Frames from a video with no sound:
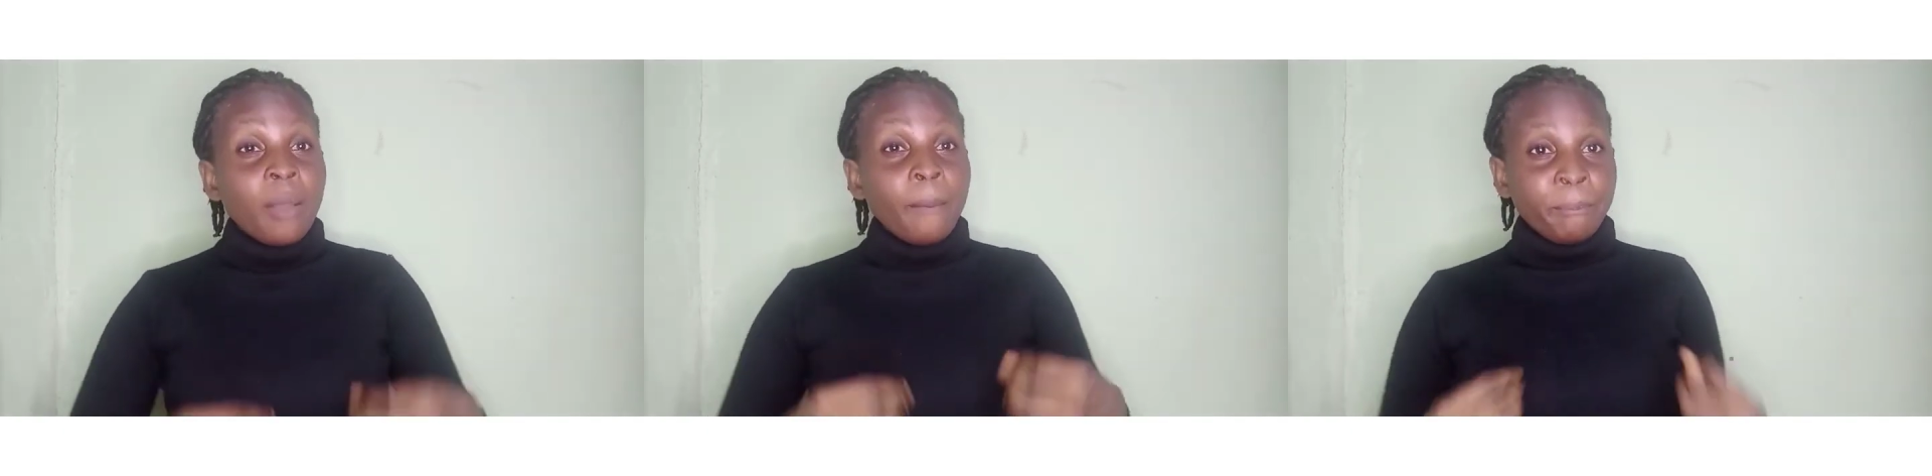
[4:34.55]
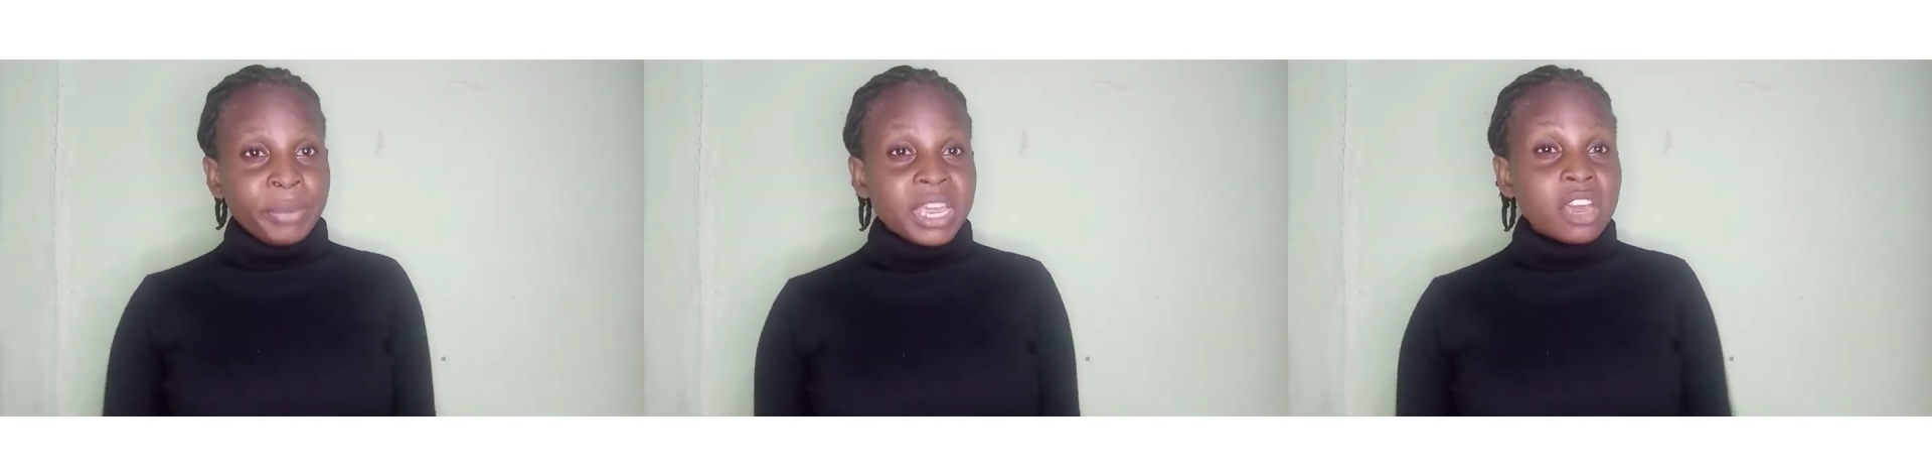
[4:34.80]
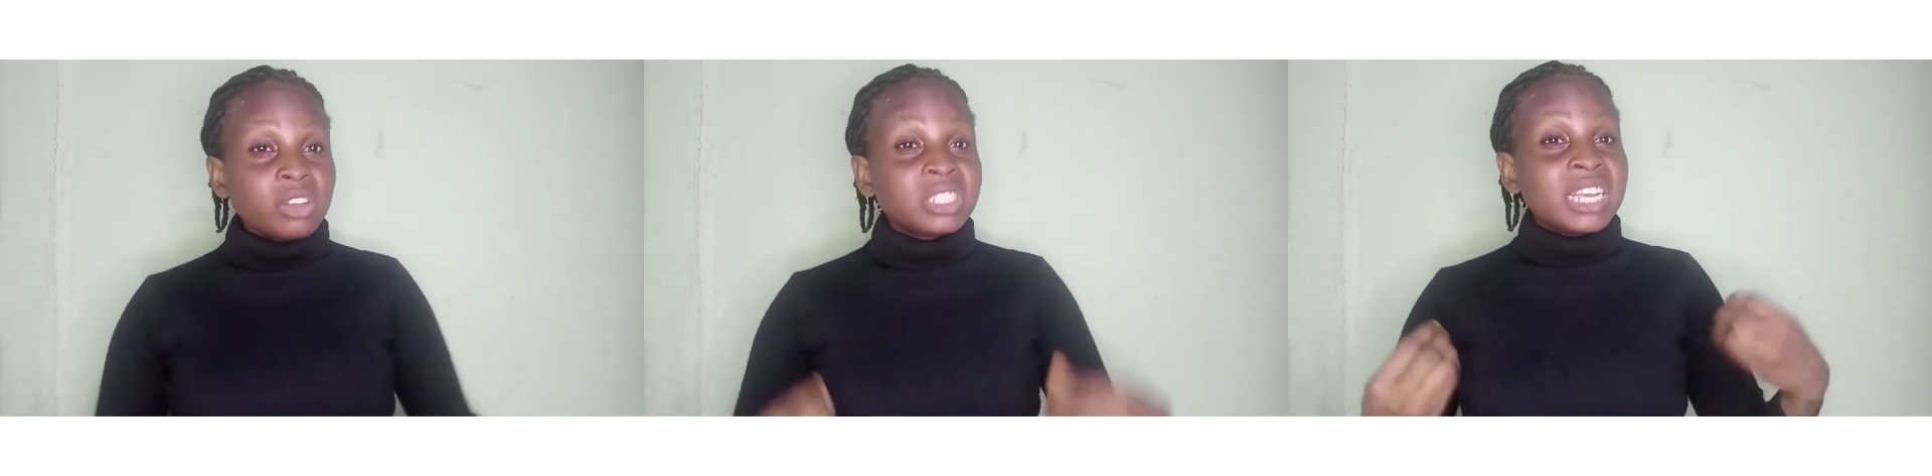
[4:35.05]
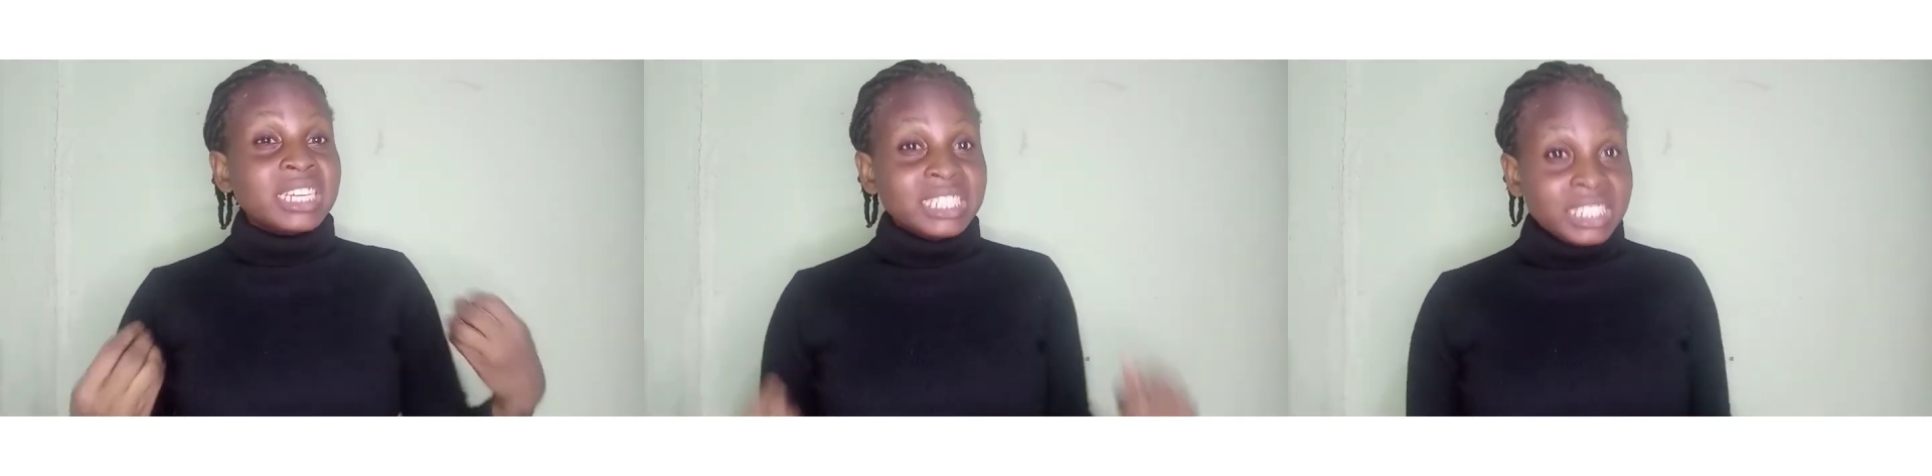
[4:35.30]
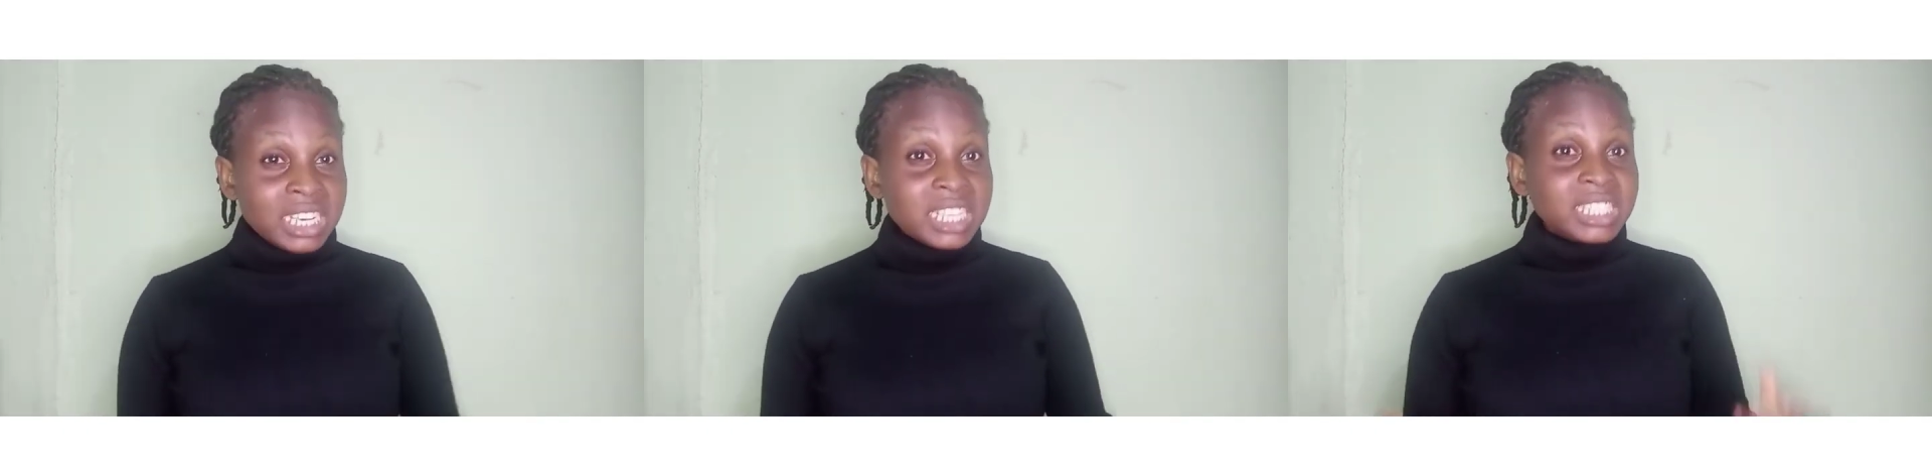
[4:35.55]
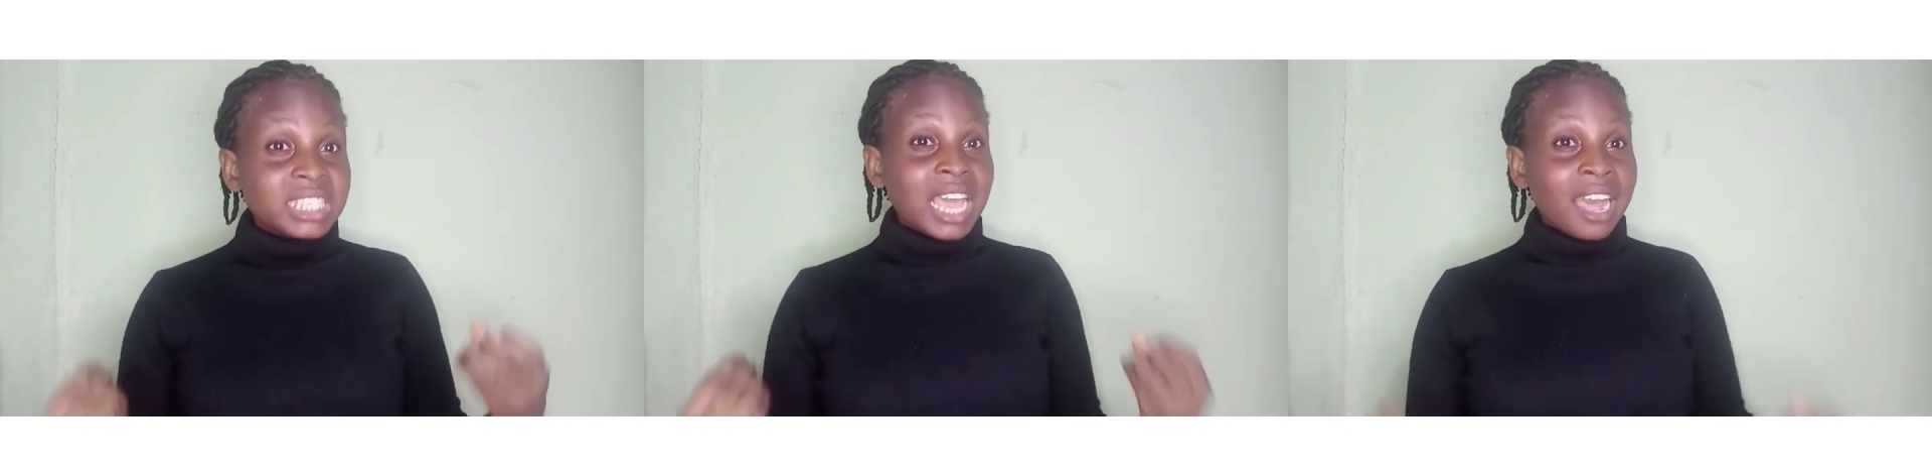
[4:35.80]
because
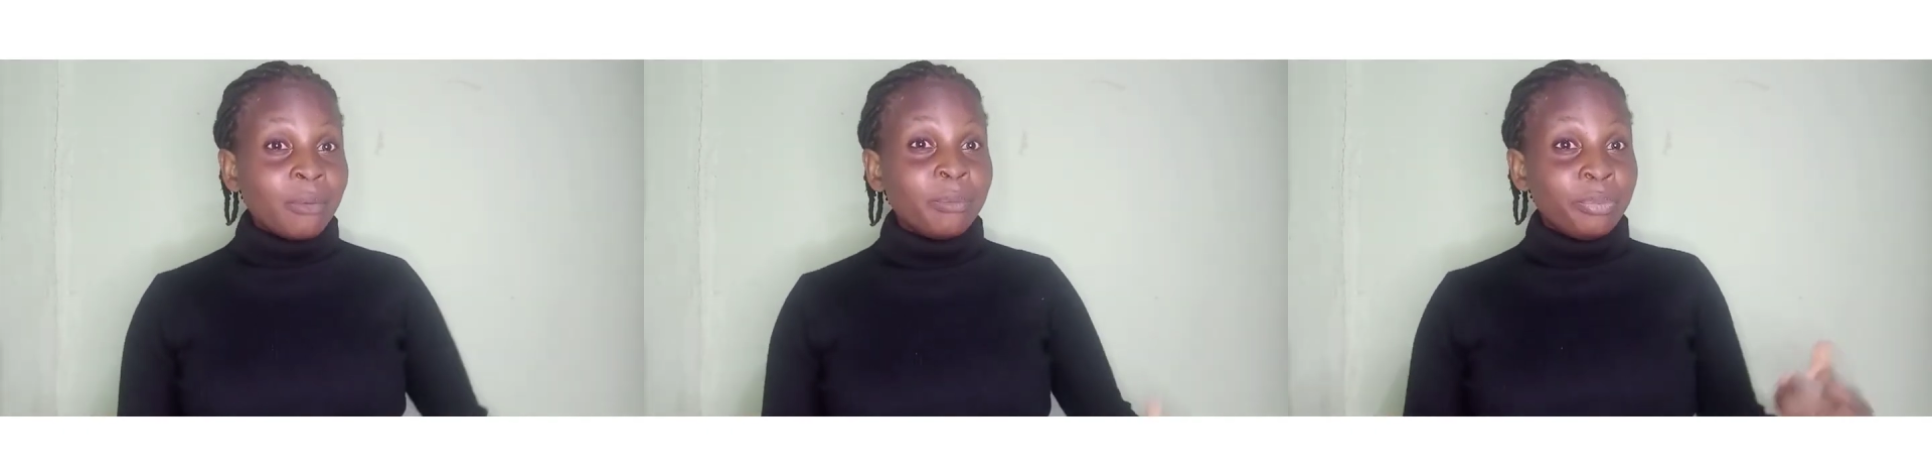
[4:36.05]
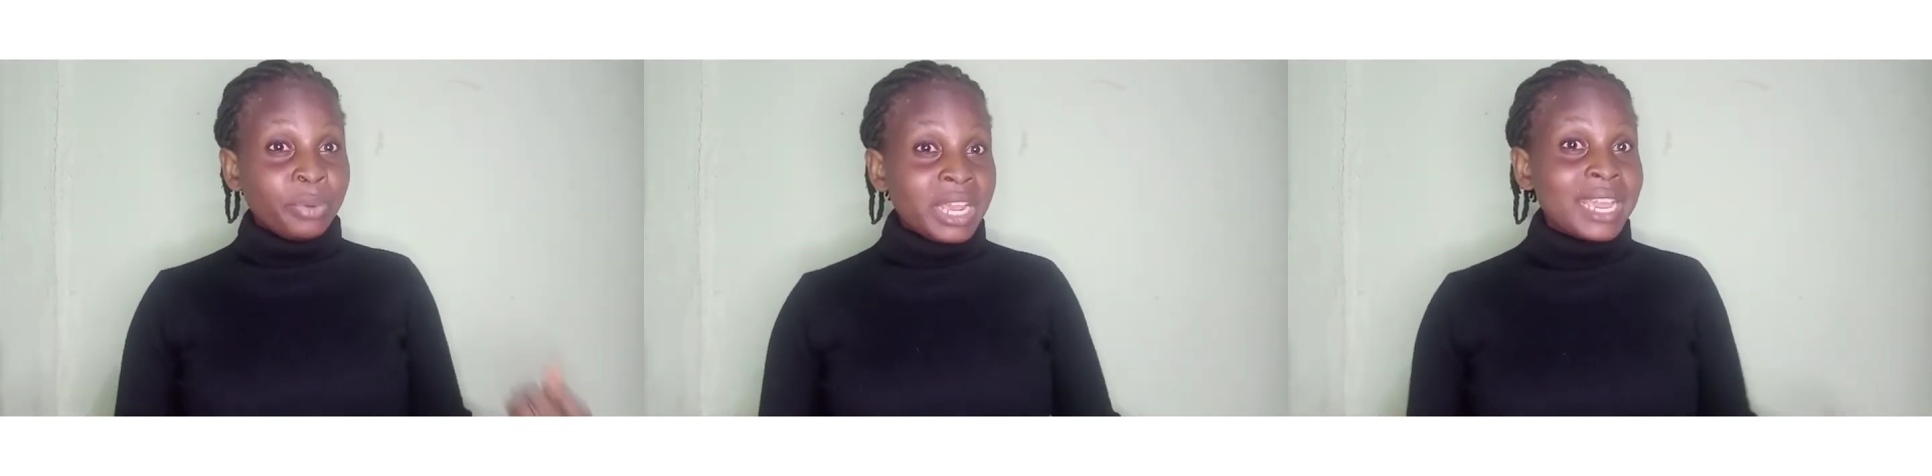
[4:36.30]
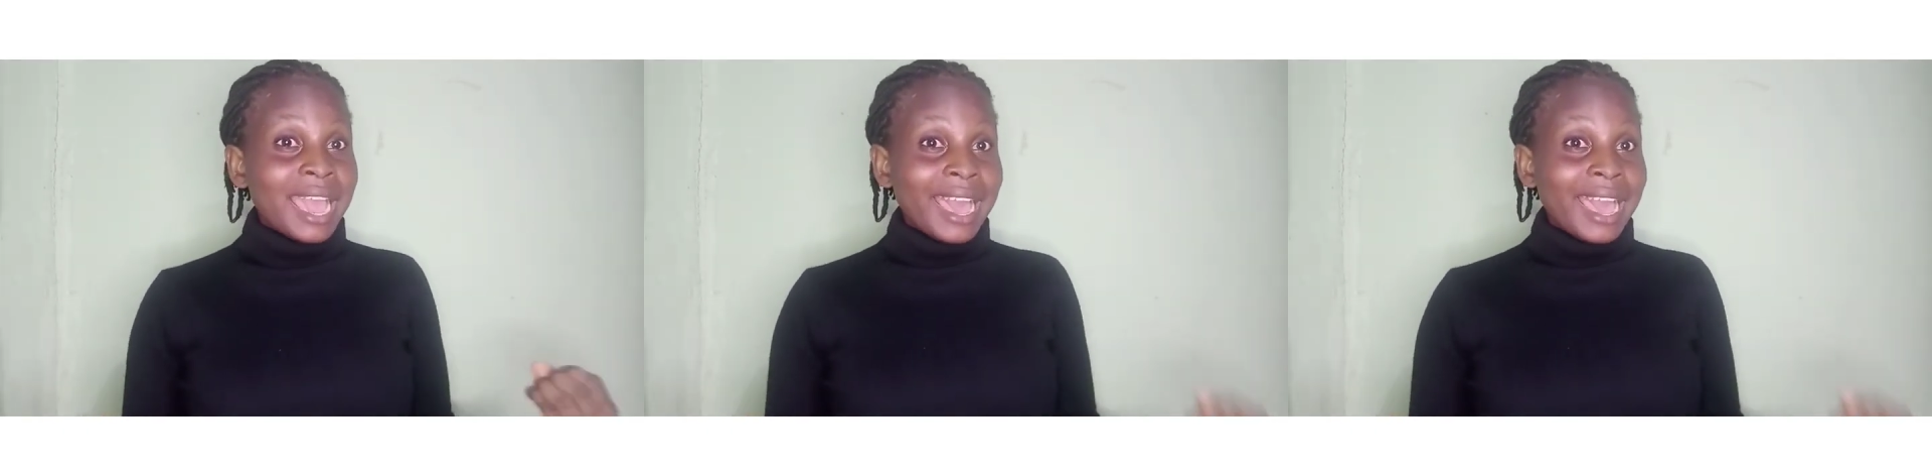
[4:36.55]
this can bring